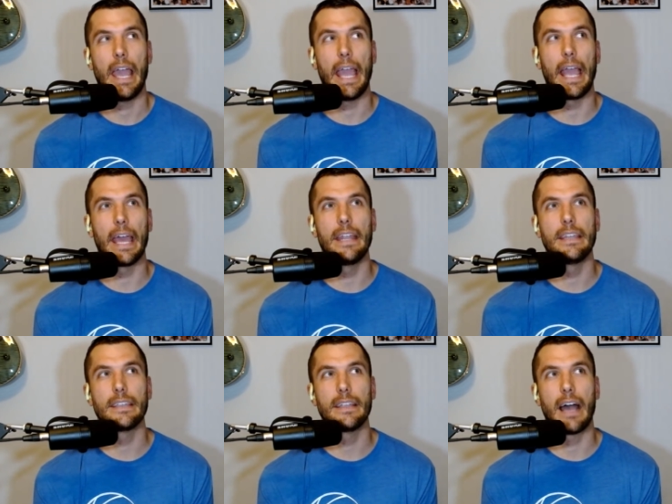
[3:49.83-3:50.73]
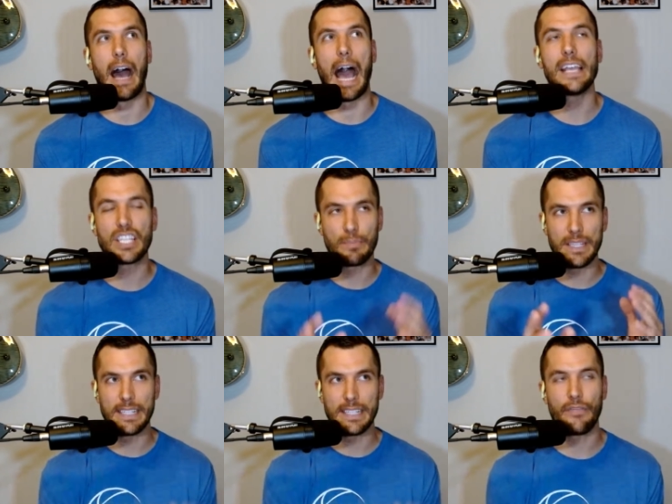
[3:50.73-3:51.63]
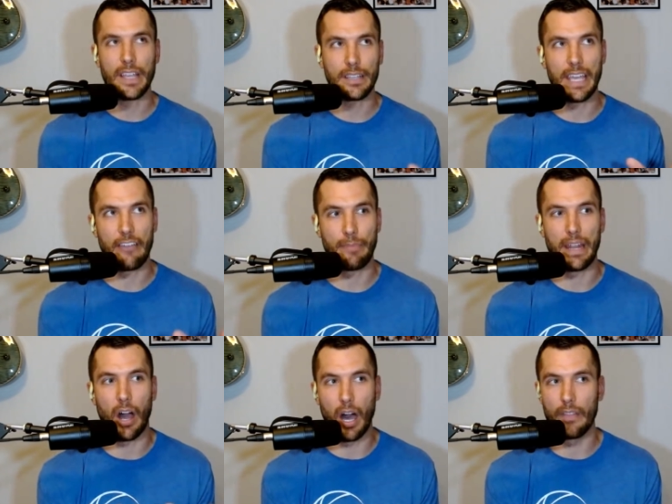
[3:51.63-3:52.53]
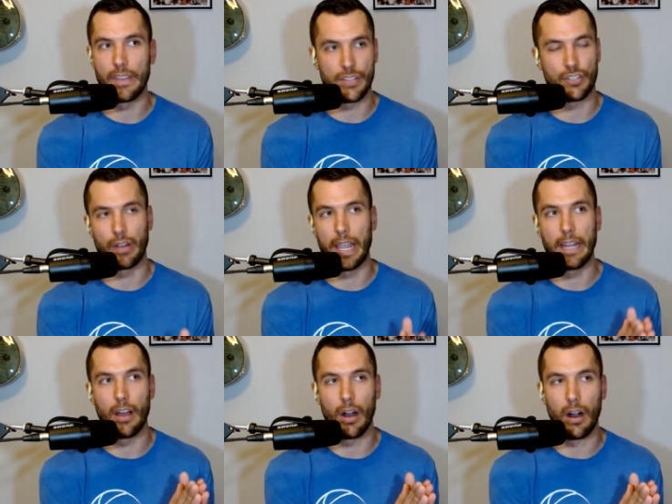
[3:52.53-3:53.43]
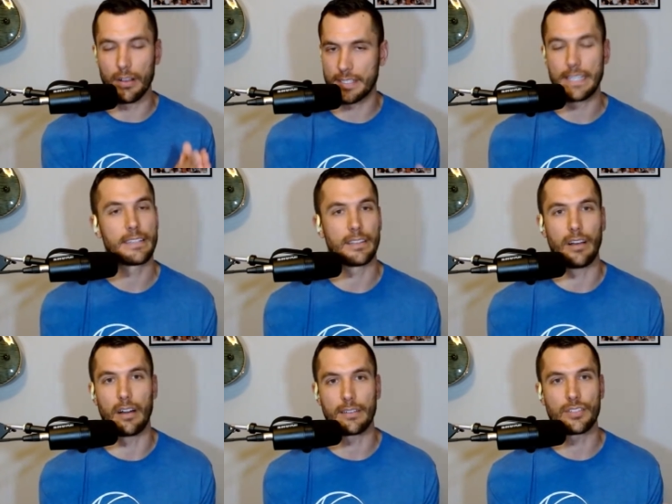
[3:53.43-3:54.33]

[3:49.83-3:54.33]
And I specifically have been on this train all season long.